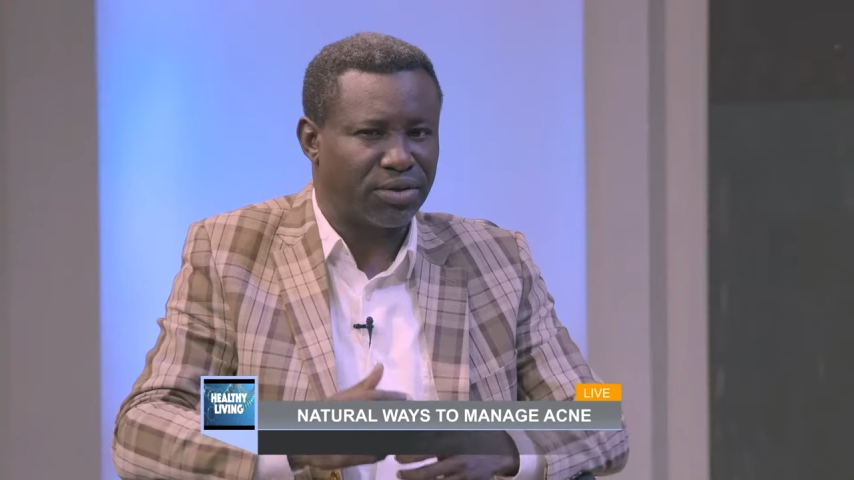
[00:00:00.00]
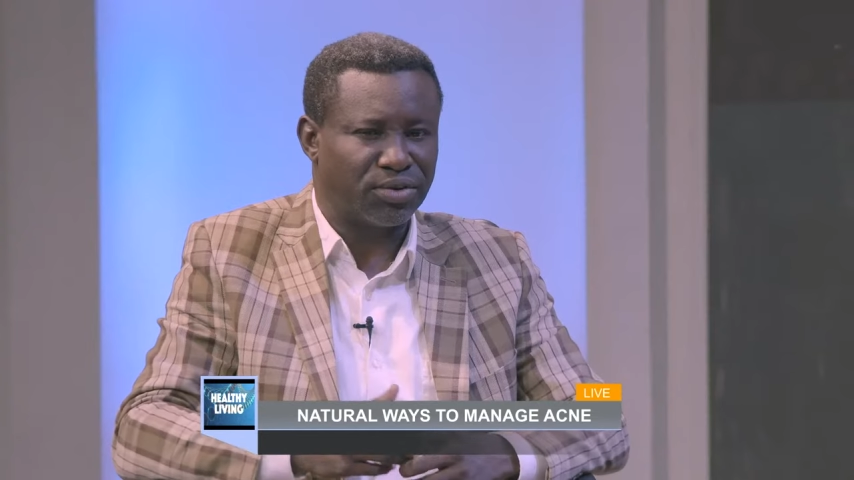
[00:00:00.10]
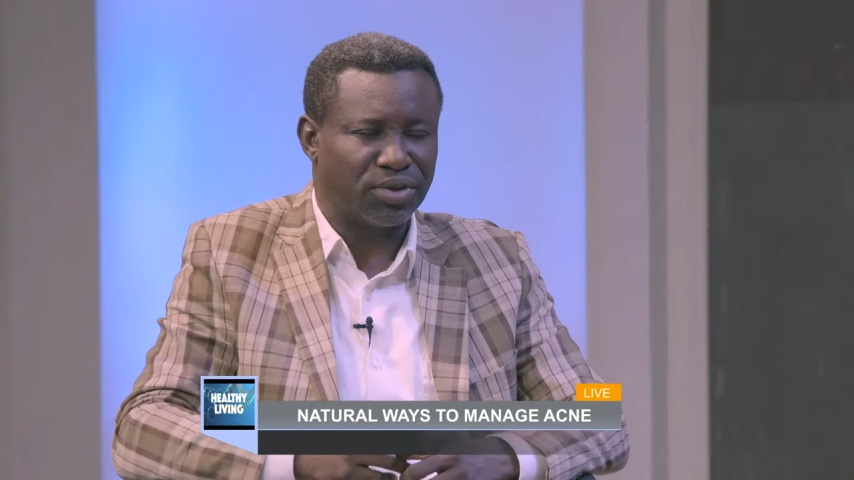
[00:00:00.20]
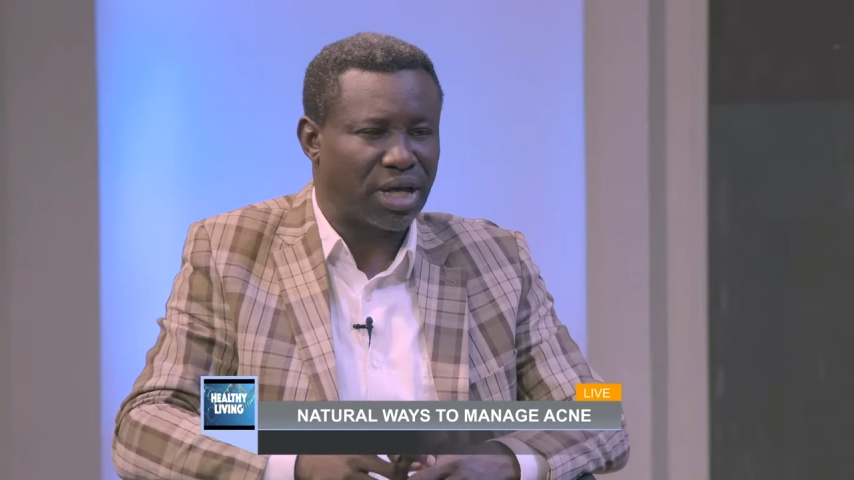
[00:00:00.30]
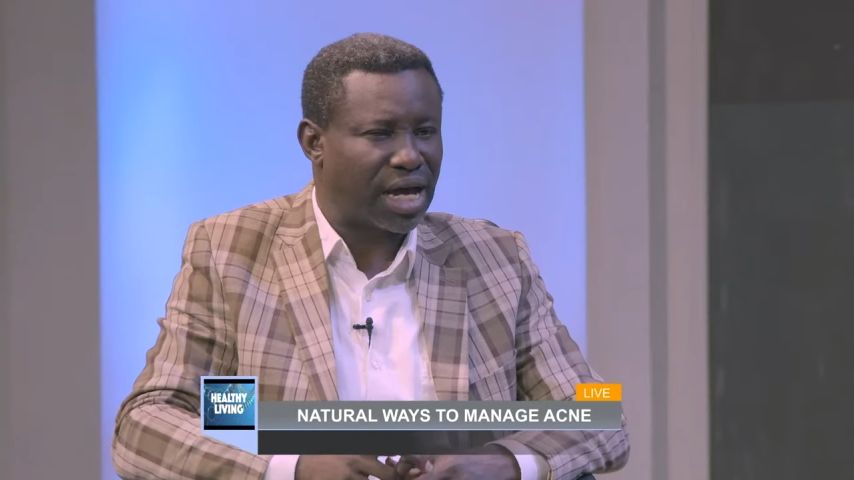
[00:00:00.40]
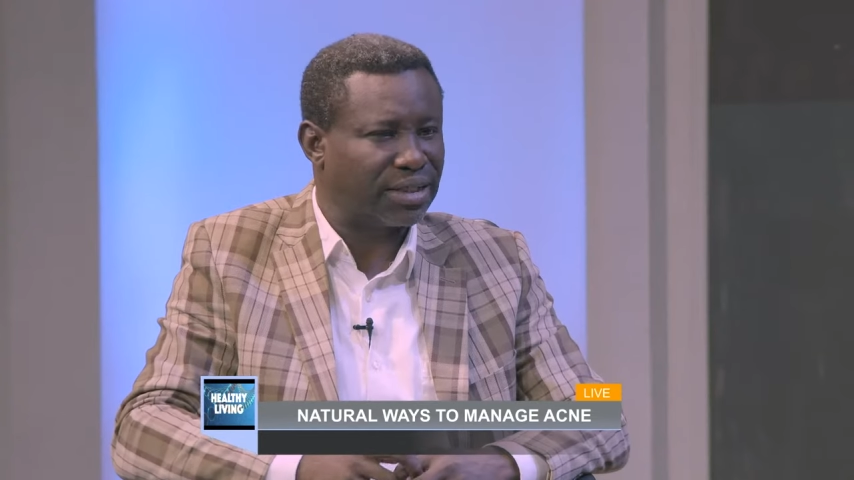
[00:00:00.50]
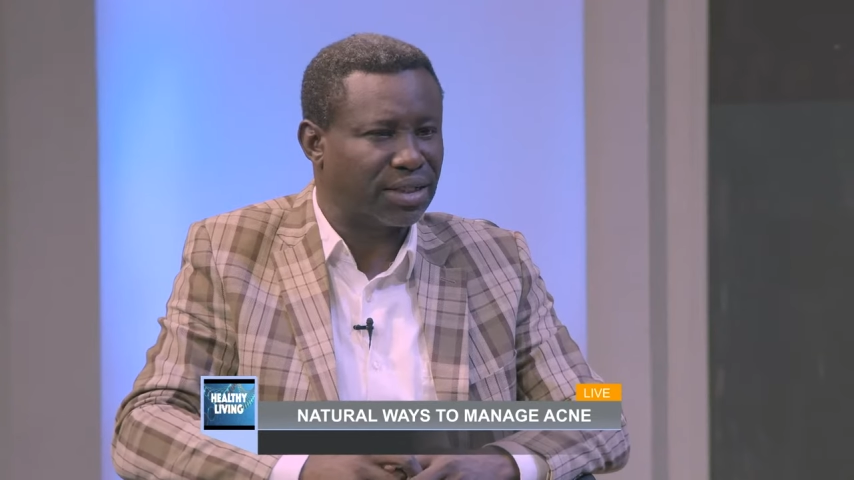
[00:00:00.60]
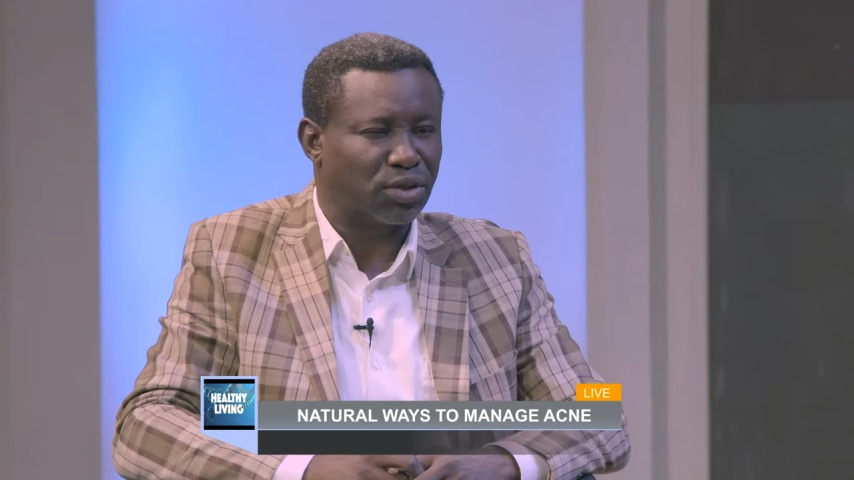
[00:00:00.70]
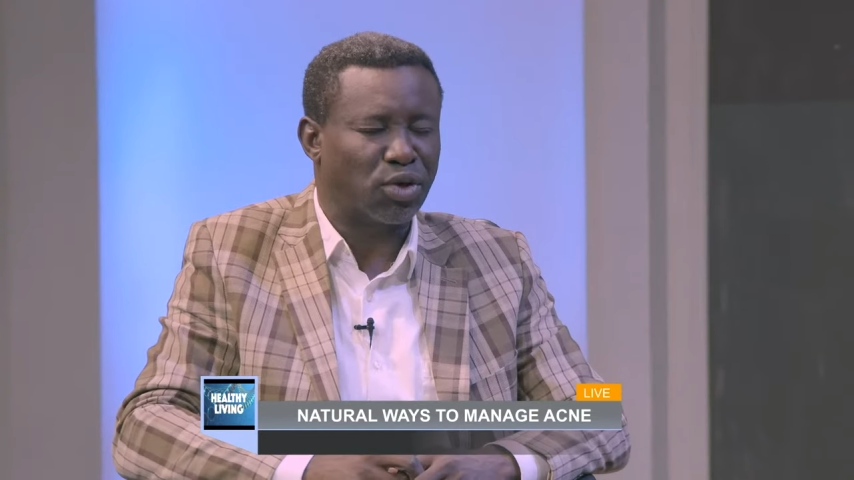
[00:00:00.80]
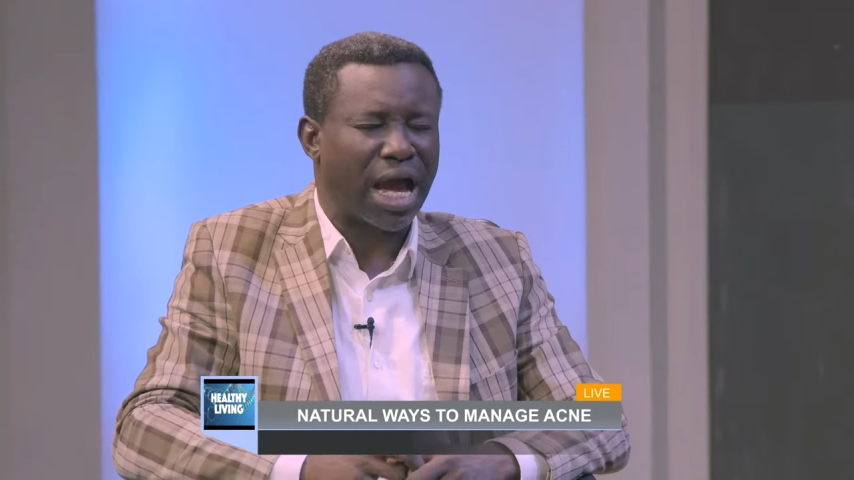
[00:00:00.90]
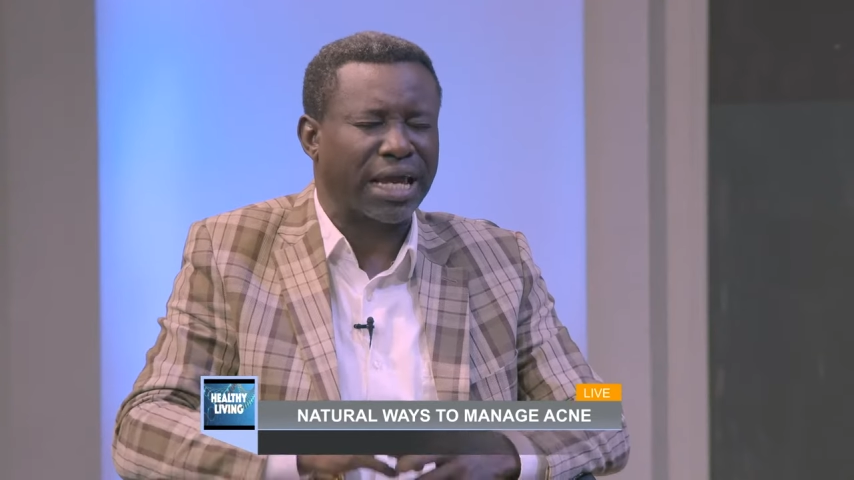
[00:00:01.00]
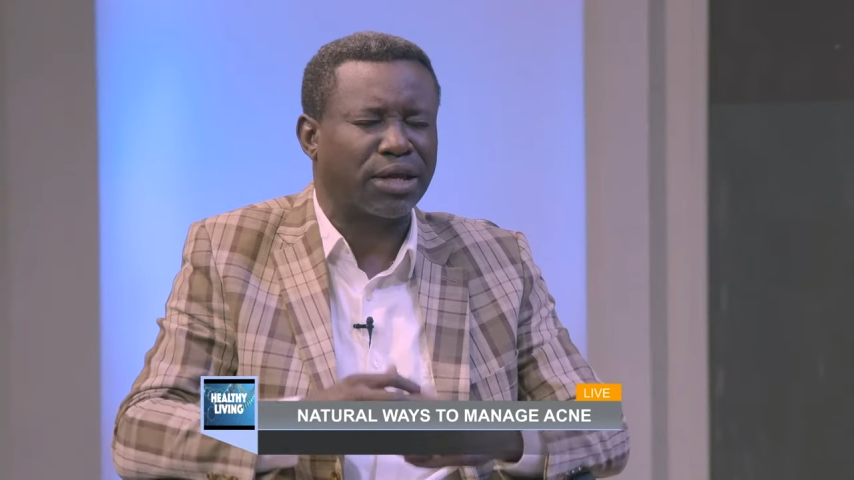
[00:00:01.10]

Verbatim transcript: you know, ah, you, I,